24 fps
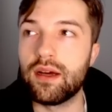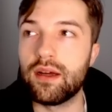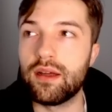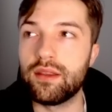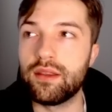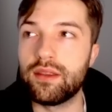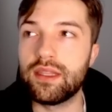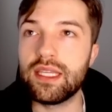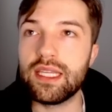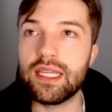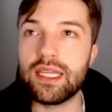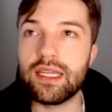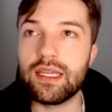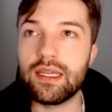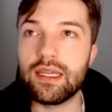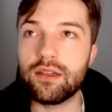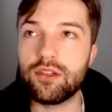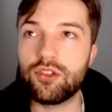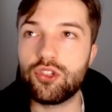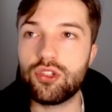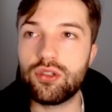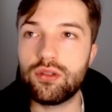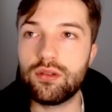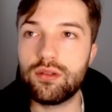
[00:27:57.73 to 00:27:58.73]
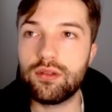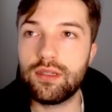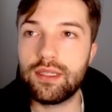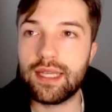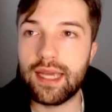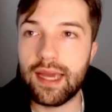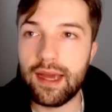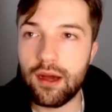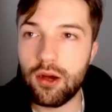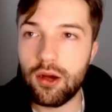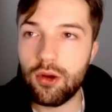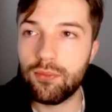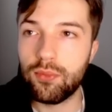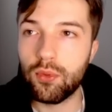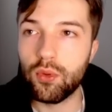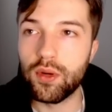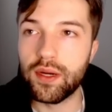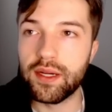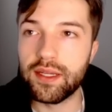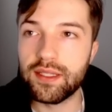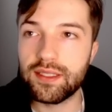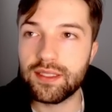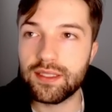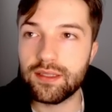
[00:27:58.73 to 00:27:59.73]
The
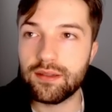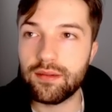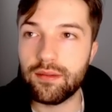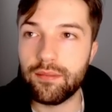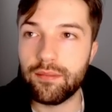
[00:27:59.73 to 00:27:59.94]
Cowboys,